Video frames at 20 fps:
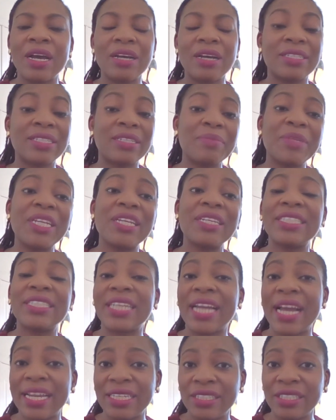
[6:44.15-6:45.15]
similar
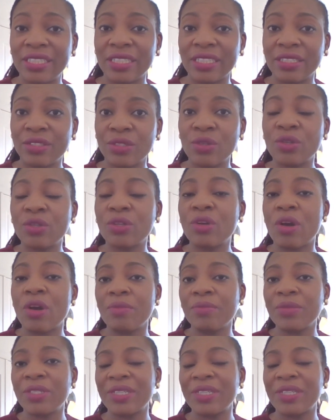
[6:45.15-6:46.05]
challenges could come